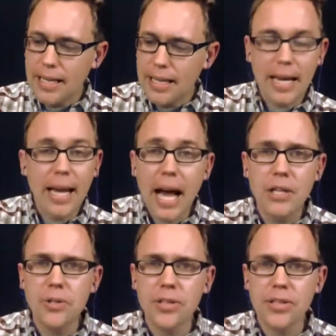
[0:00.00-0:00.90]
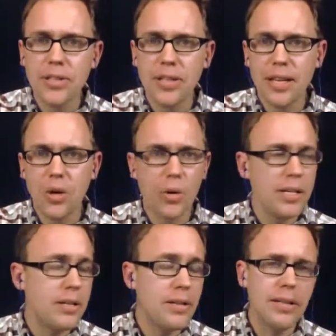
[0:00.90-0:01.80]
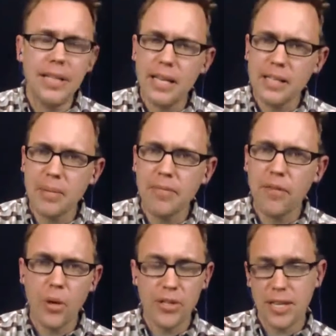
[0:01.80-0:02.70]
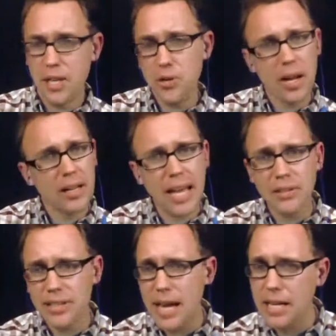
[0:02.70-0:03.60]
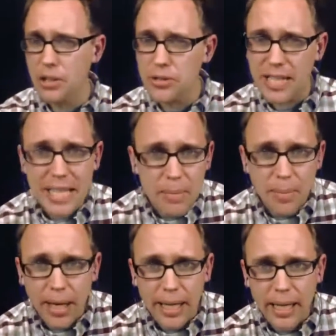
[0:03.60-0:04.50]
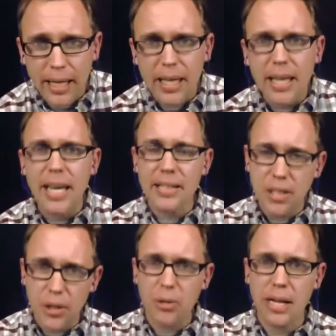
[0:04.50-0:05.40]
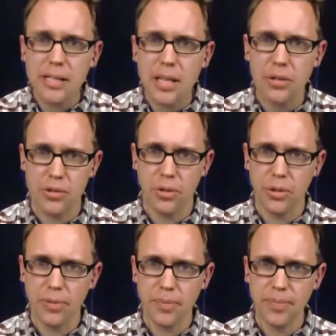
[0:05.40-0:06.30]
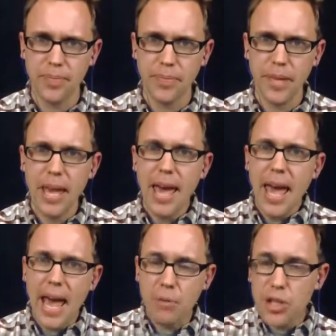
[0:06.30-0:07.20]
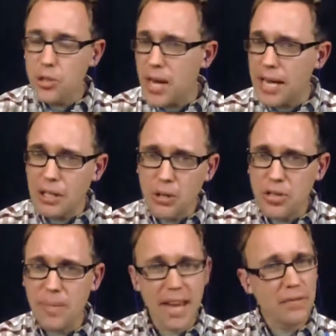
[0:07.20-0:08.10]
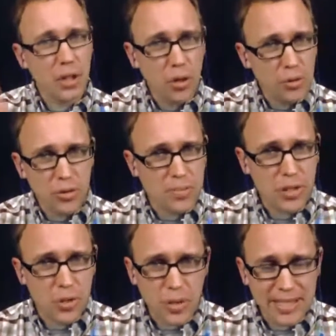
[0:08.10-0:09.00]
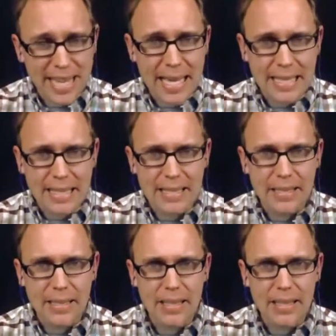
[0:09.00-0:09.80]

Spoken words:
Psychiatrists, according to the DSM-4, say you're not allowed to diagnose anybody until they're 18 years old. And when you diagnose them, they have to go through some strict tests.